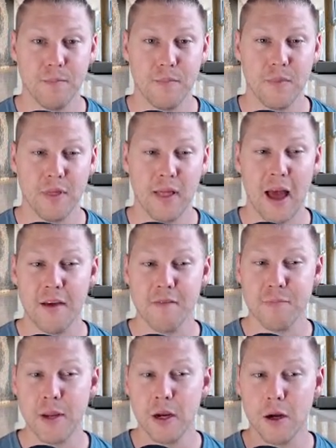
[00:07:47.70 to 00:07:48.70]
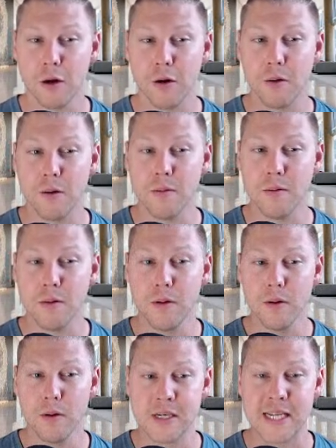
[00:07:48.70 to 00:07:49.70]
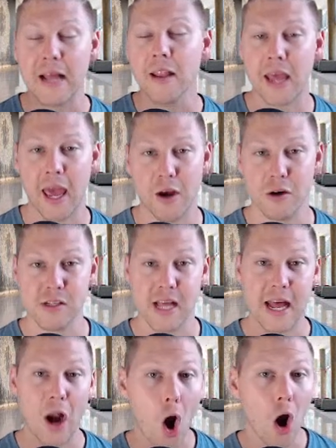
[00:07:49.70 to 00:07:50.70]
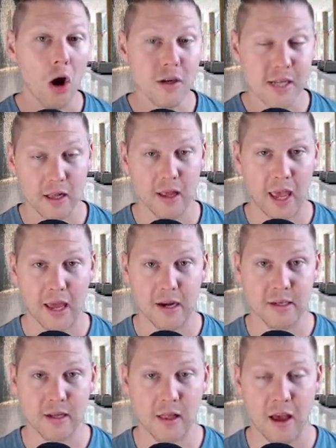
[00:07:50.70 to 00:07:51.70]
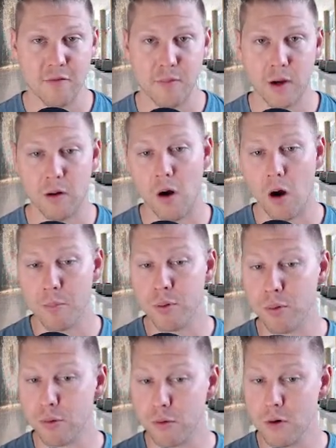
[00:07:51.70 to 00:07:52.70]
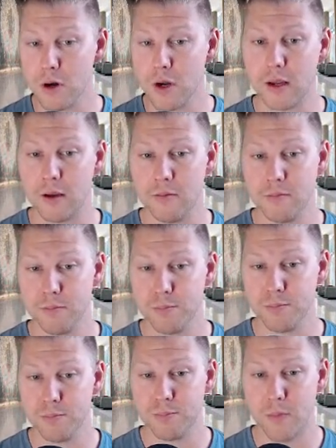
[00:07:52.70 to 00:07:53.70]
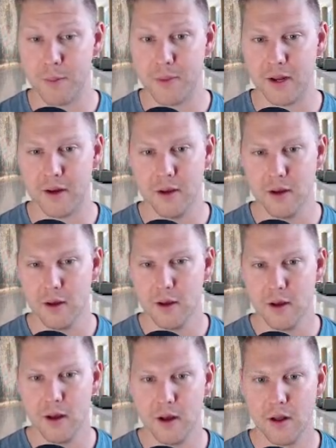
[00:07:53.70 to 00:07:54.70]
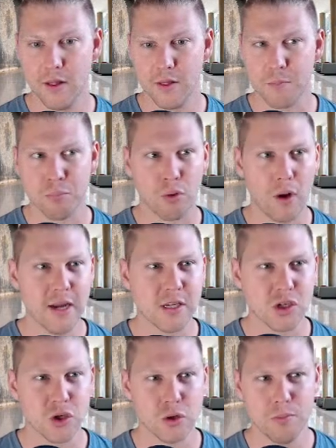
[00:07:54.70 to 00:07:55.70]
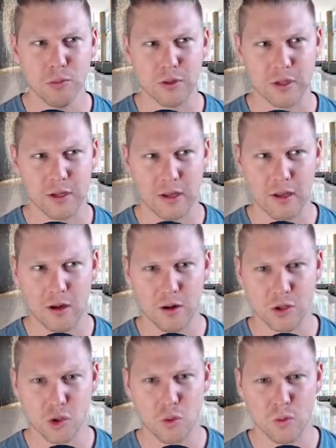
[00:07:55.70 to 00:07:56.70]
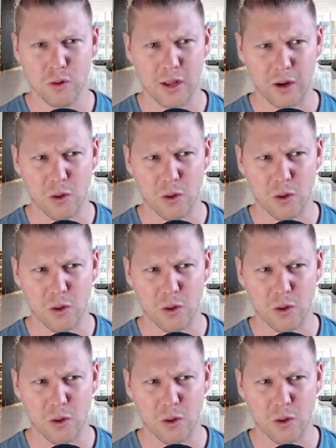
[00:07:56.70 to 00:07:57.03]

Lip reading: Livepeer delegators that are delegated to Livepeer are pretty, the price tripled, like